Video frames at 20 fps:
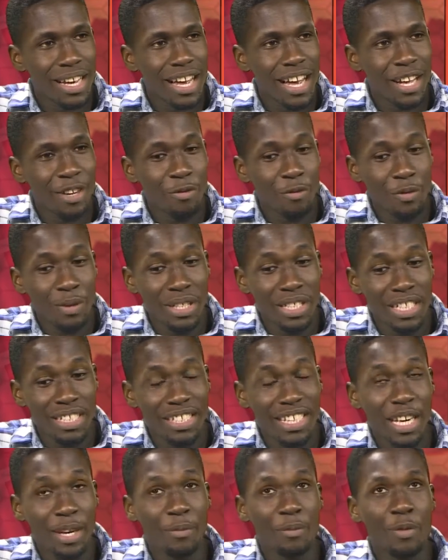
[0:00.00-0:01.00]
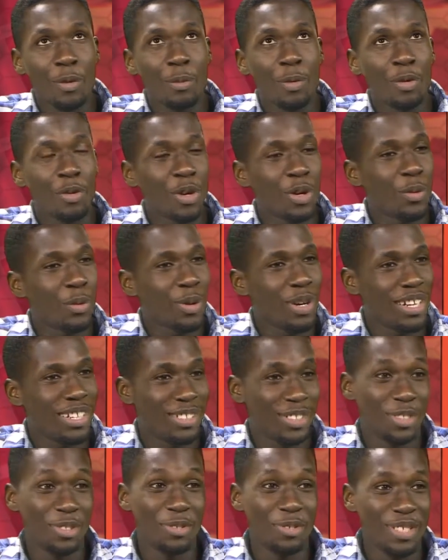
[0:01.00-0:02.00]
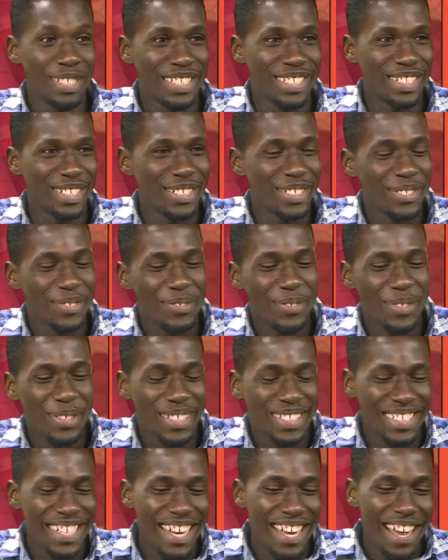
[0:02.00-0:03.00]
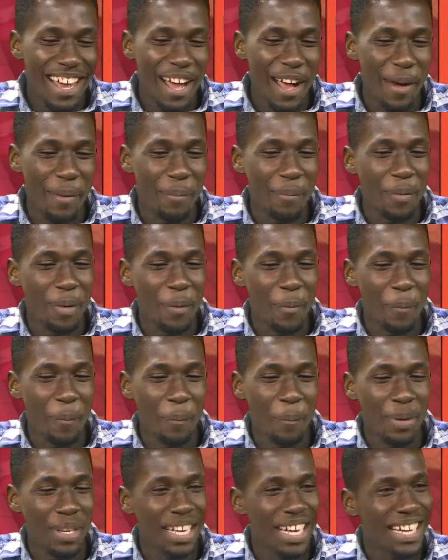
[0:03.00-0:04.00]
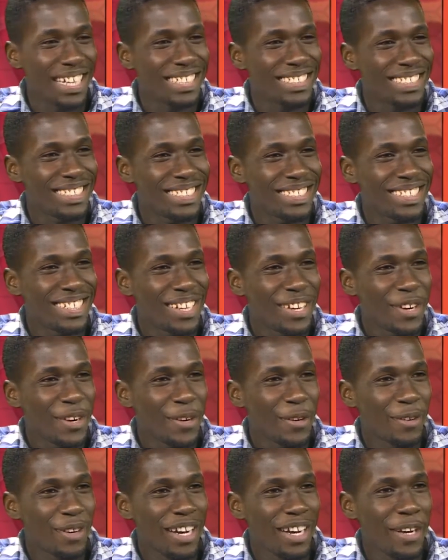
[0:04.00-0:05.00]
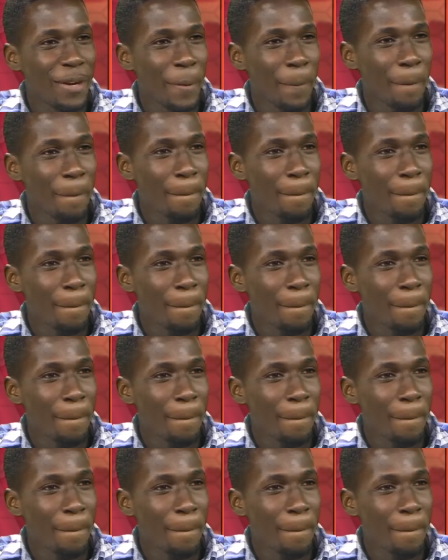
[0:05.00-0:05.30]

And really it came from a Greek word, through research, of course, polites, right?